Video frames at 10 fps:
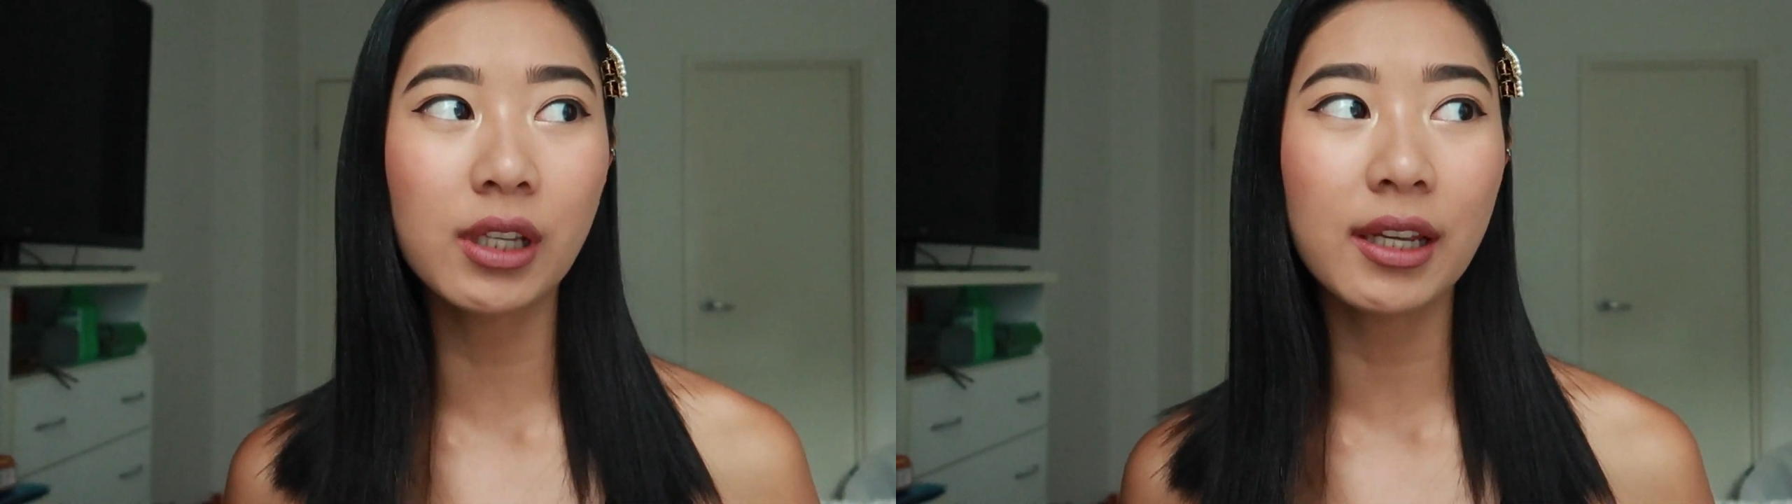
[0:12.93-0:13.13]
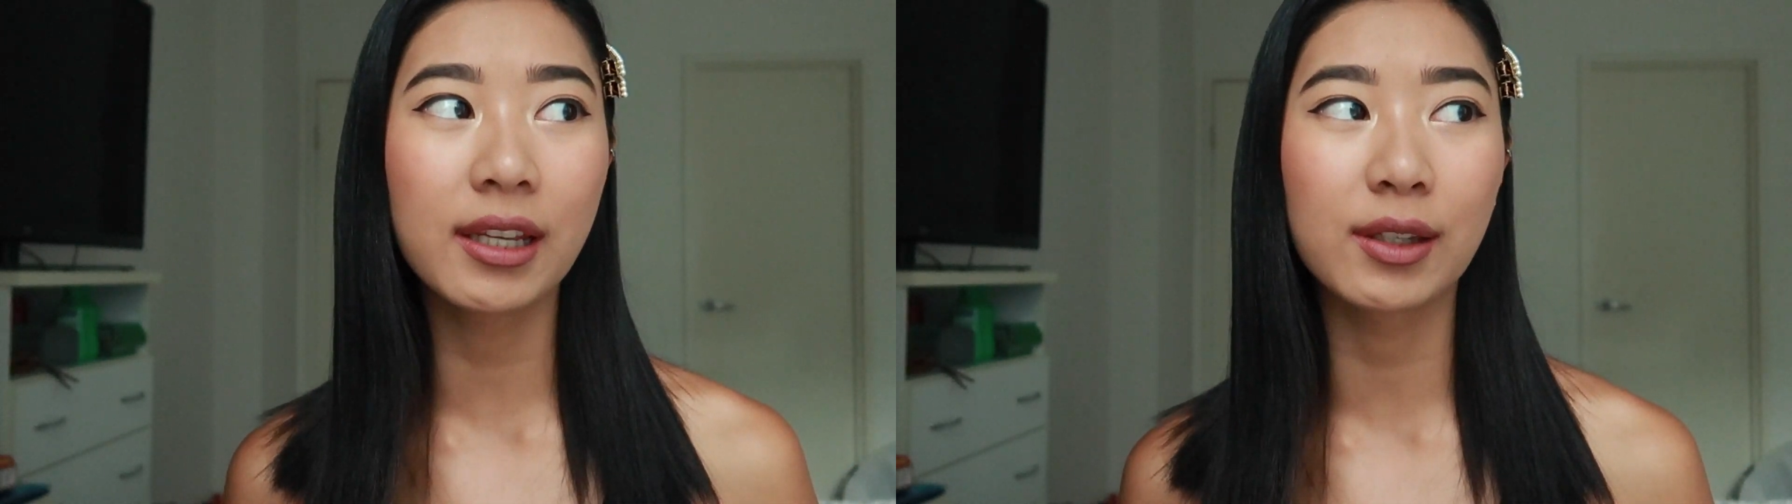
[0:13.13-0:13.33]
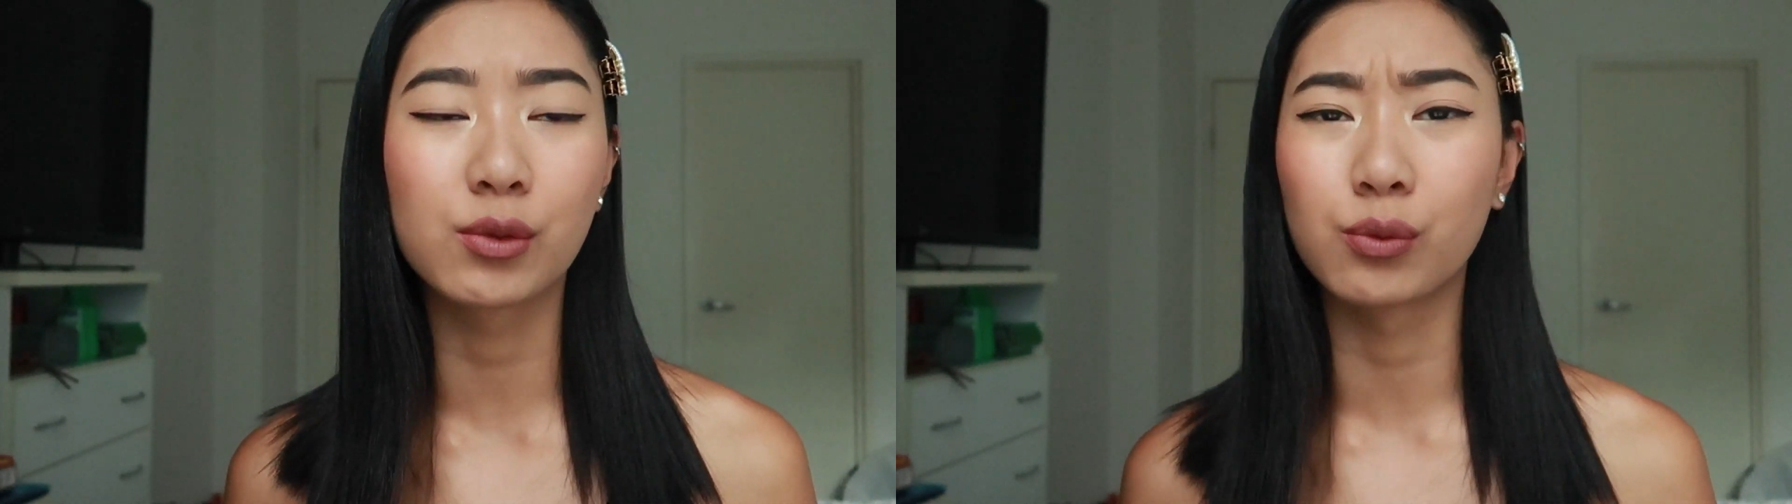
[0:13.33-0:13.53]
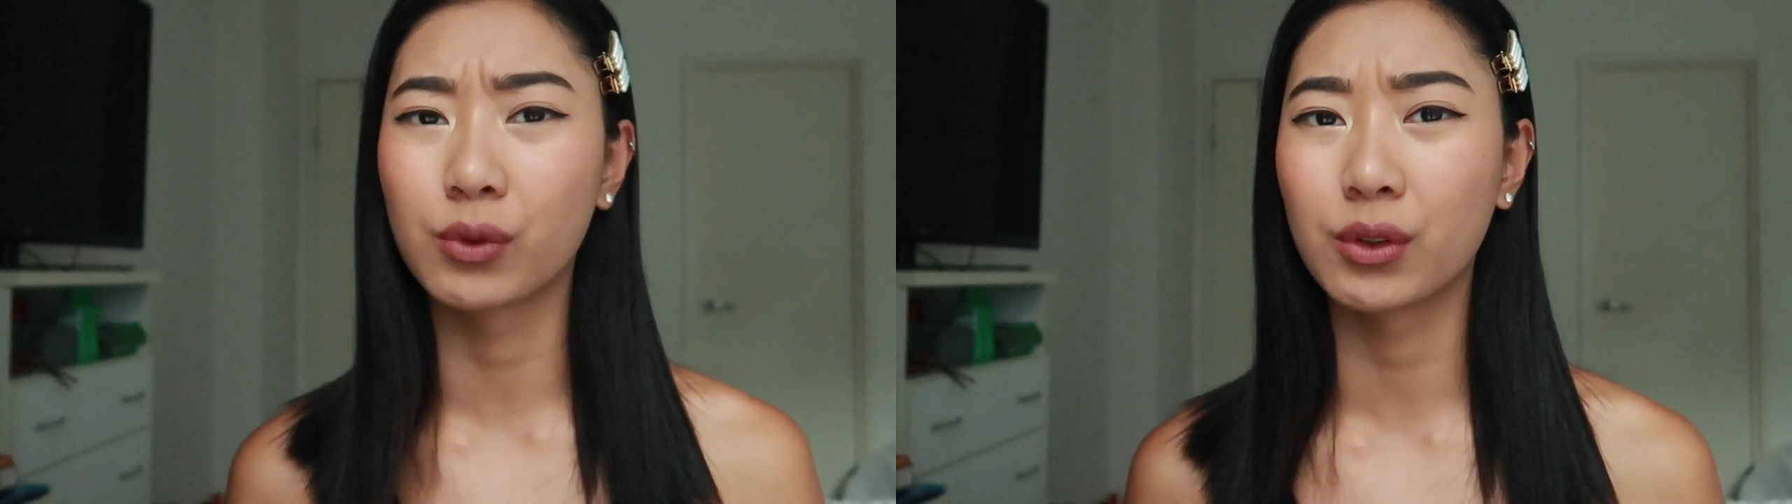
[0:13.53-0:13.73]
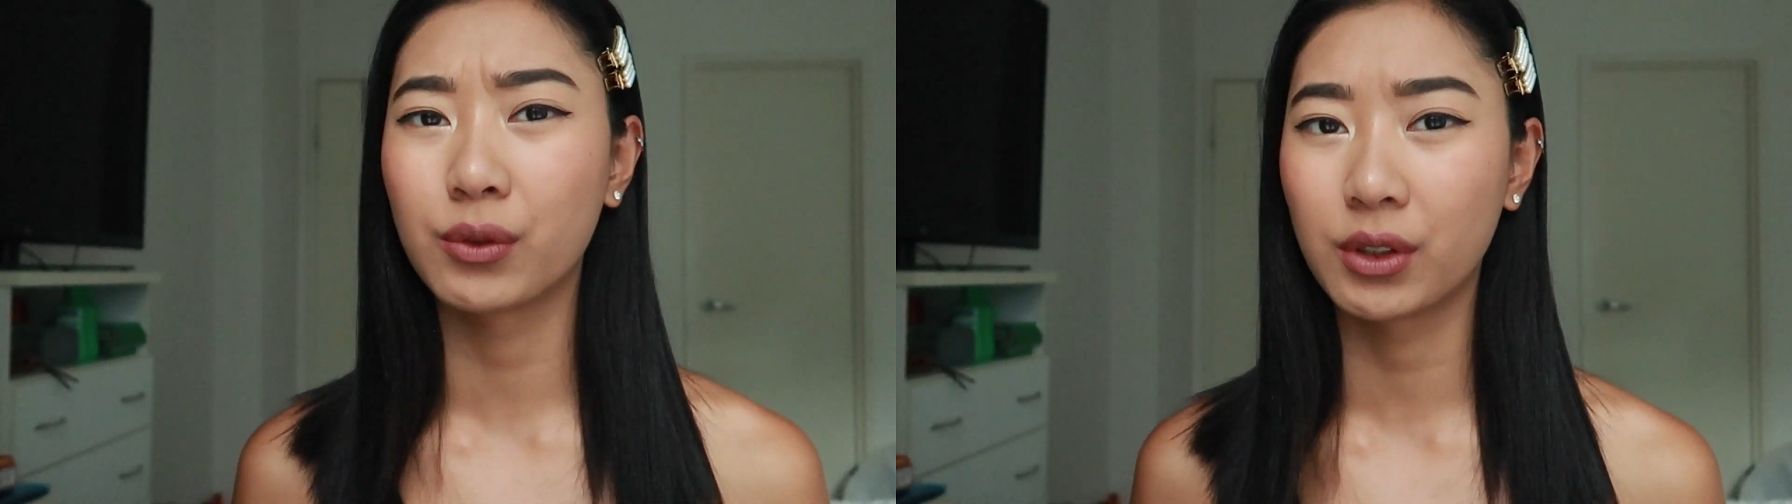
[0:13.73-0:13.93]
like it's
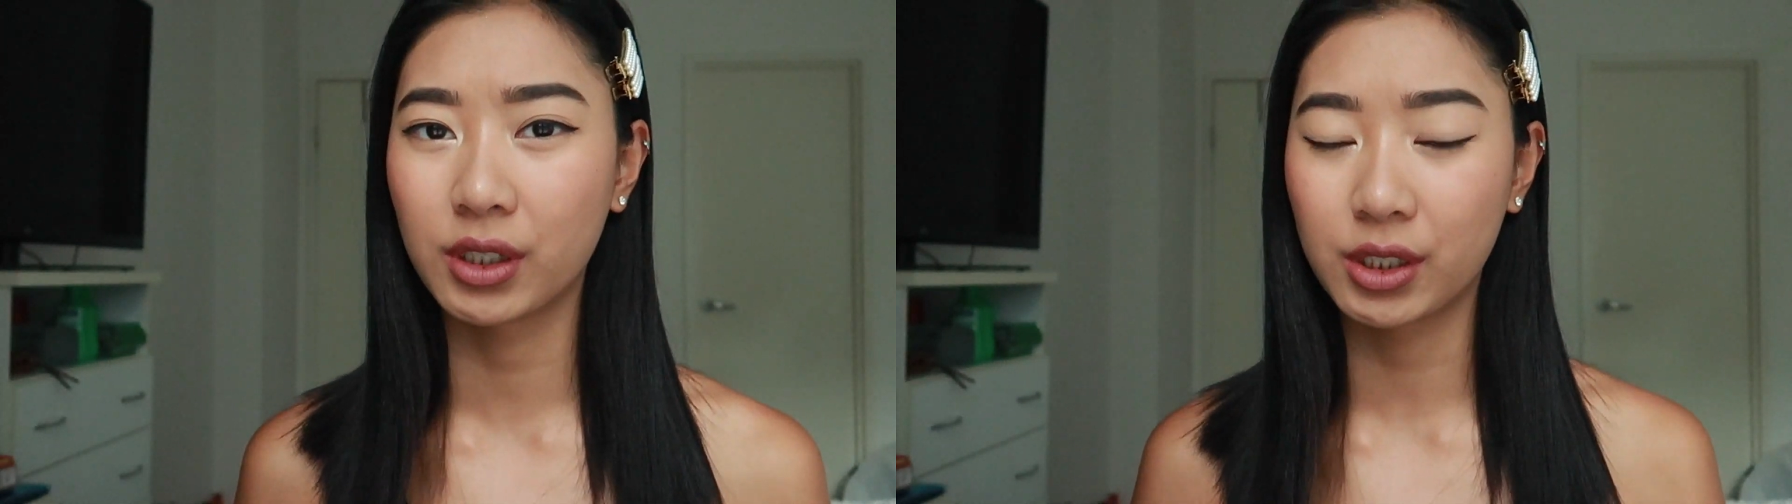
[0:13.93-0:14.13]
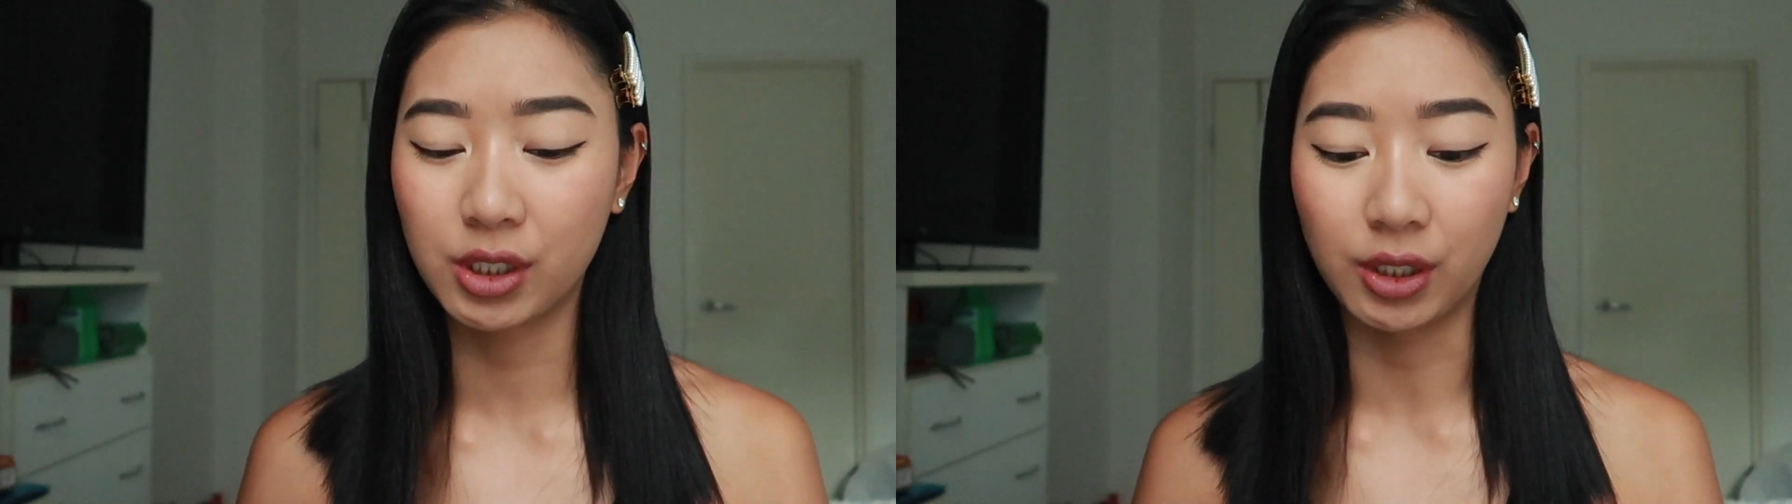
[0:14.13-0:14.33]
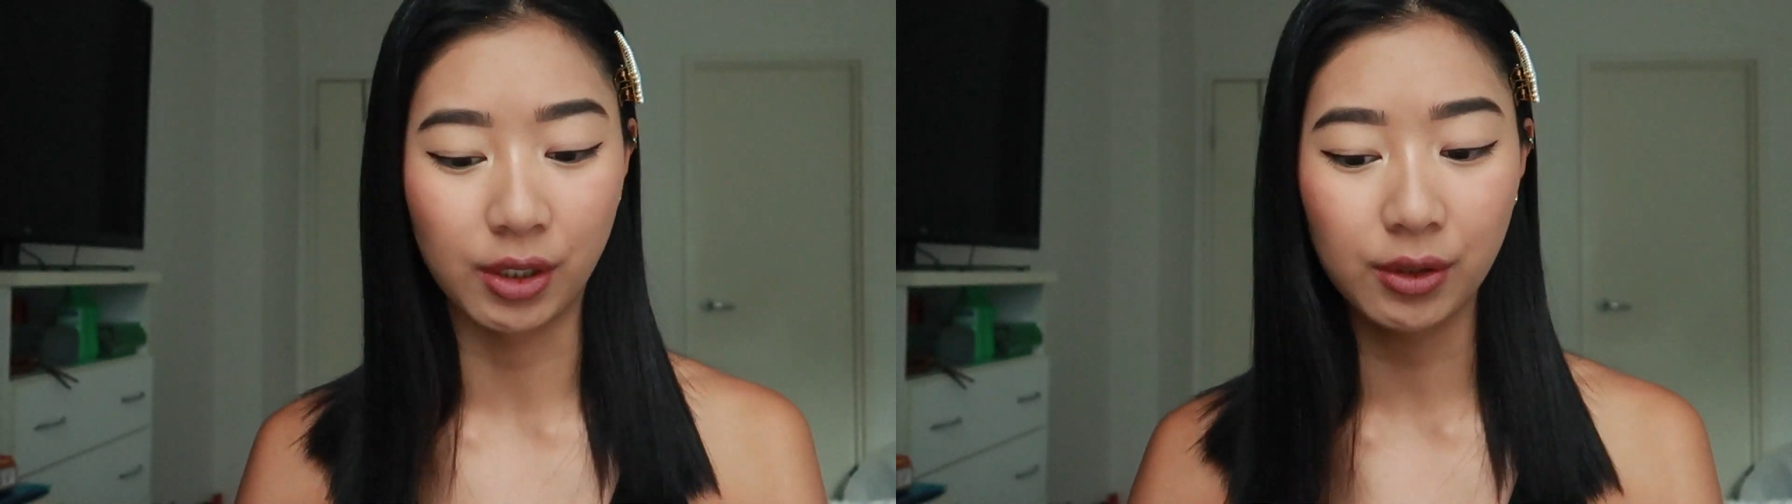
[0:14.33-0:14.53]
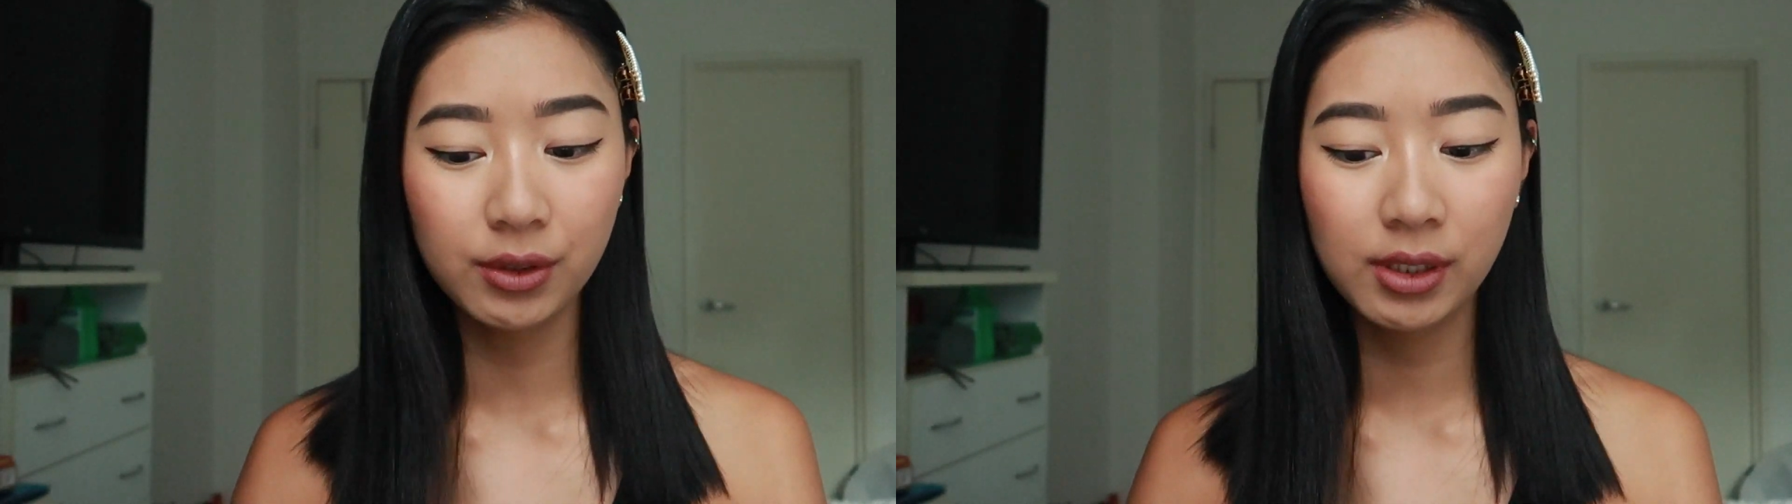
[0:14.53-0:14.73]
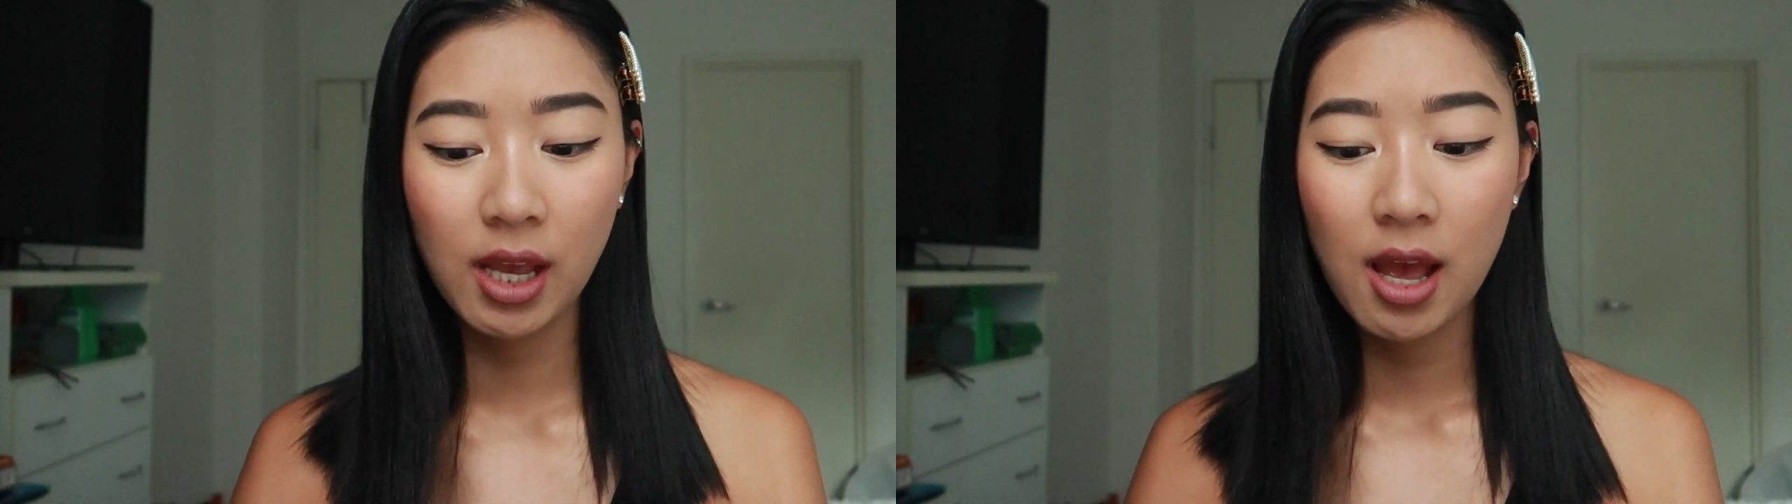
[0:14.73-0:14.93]
really good to
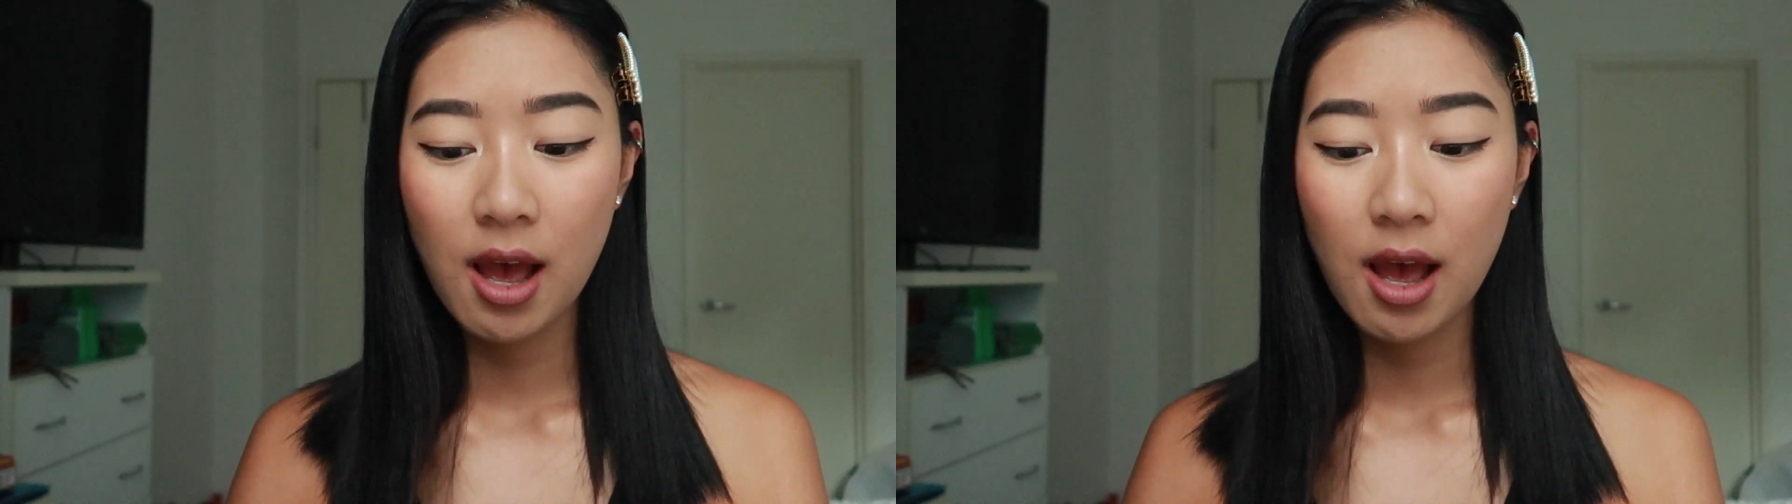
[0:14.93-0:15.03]
use.